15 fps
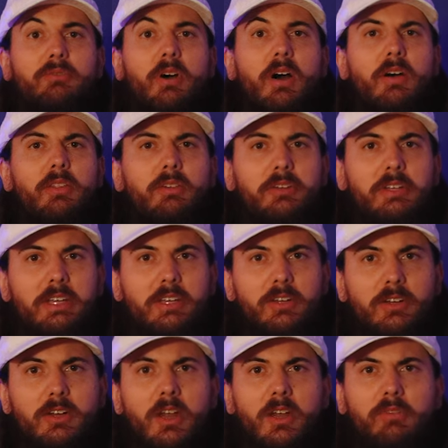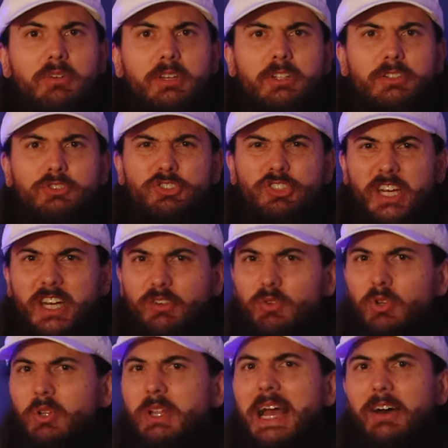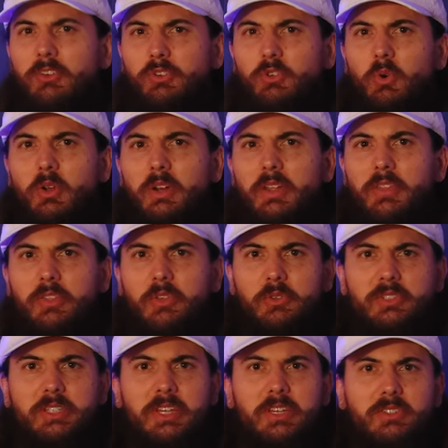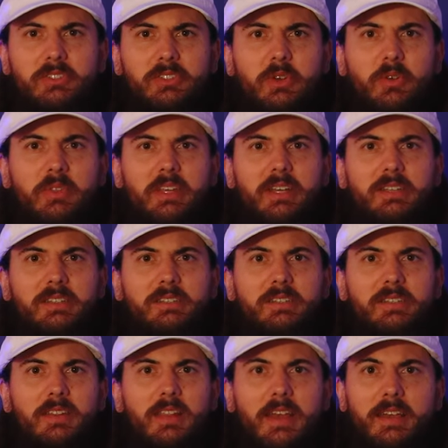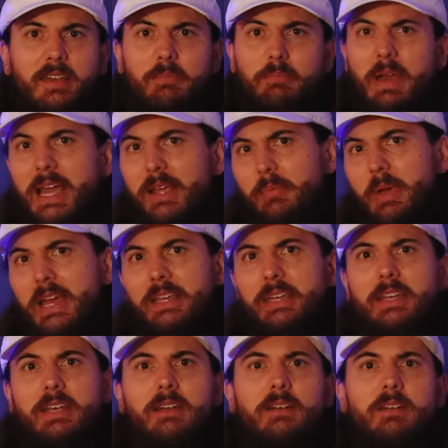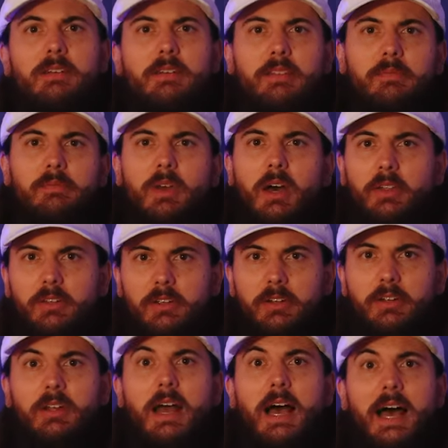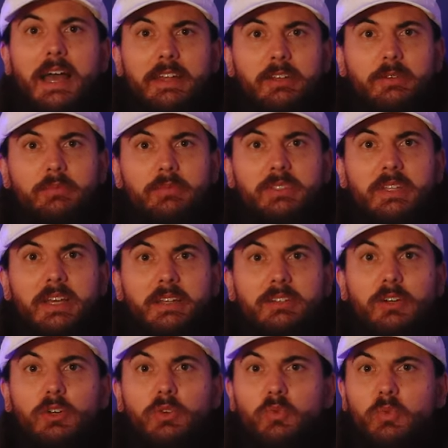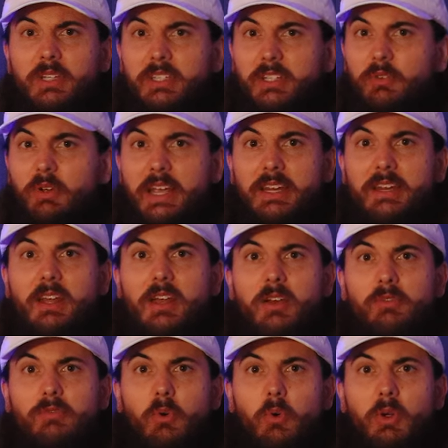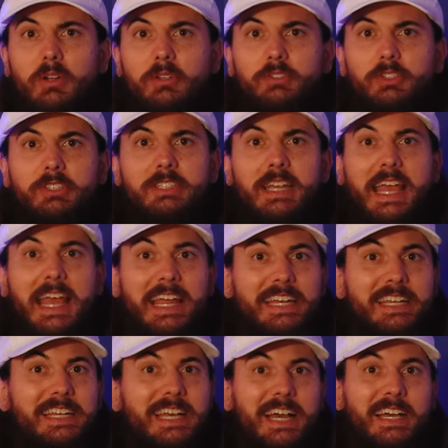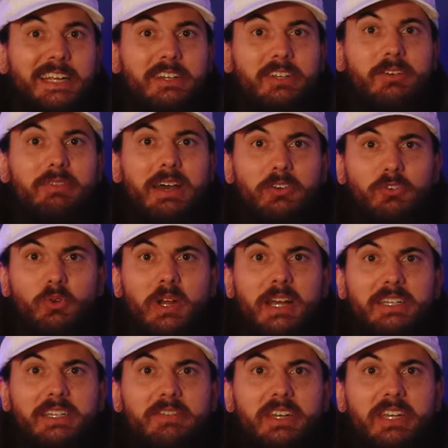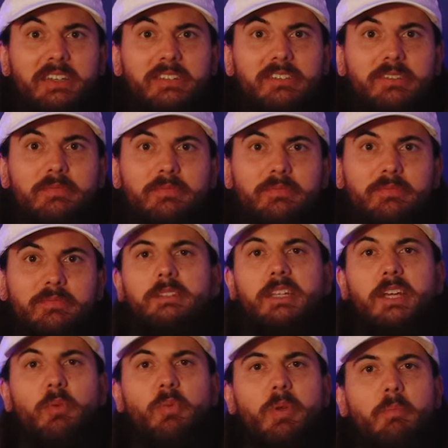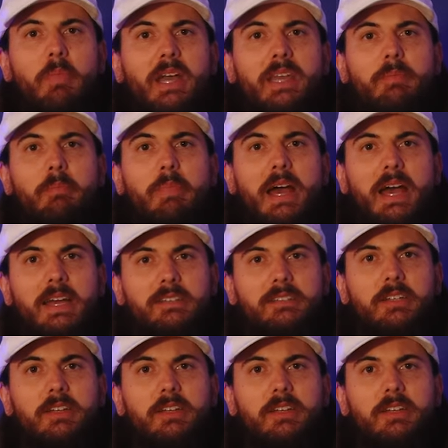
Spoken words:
of other gear for just general outdoor enthusiasts. So things like backpack gear and other items that are really great for just any kind of outdoor activities. Sticking with bike bags,